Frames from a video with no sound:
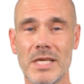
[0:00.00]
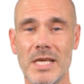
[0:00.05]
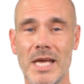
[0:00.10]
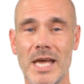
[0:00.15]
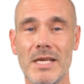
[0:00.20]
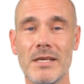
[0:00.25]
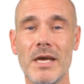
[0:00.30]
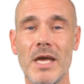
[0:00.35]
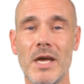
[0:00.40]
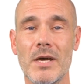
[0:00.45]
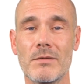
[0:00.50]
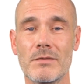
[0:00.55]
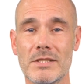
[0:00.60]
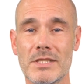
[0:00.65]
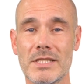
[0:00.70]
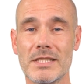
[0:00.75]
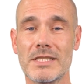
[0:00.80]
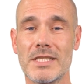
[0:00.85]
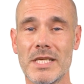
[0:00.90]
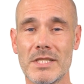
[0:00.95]
and answer
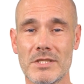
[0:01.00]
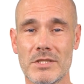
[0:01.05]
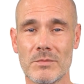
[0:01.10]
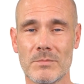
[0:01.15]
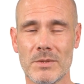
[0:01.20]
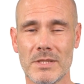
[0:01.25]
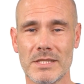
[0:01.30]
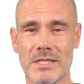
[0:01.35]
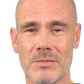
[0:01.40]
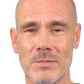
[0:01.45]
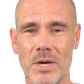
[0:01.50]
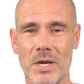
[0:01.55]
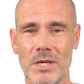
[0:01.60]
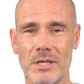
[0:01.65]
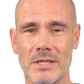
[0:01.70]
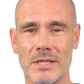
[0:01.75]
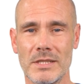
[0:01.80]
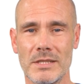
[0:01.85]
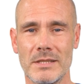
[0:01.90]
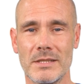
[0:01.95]
session with
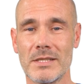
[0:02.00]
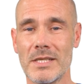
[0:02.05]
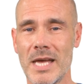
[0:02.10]
Sparky,